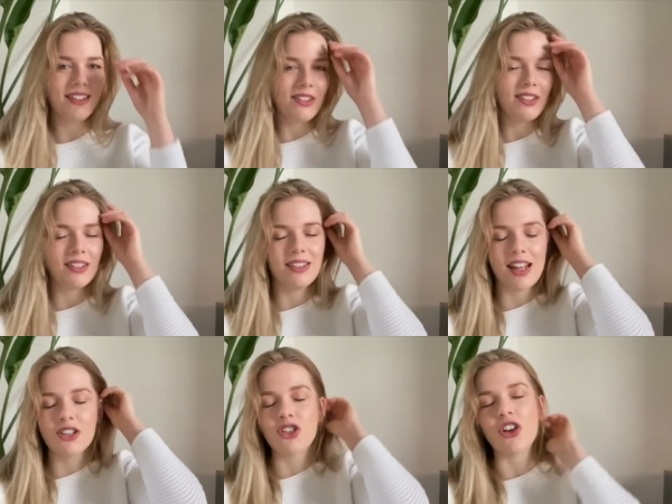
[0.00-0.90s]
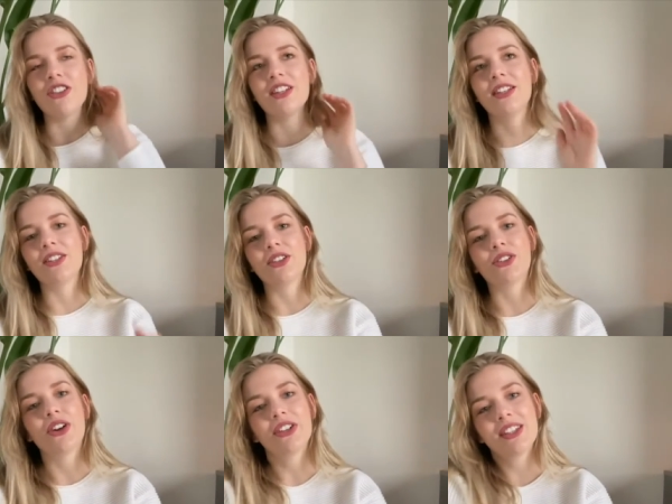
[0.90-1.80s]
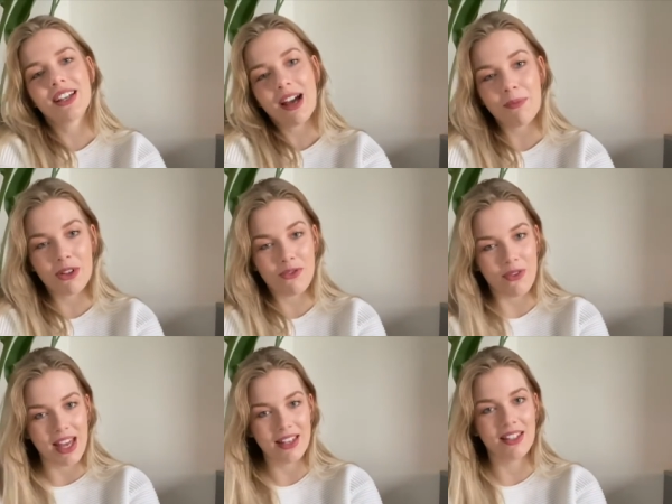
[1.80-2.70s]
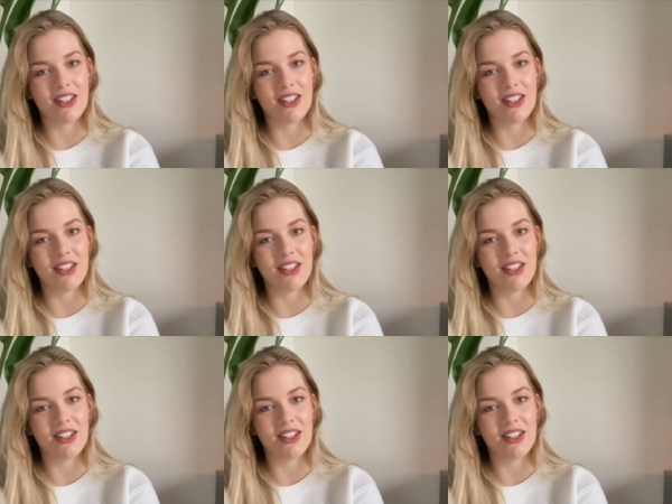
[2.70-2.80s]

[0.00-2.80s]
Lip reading: this is because I shot this across a couple of weeks.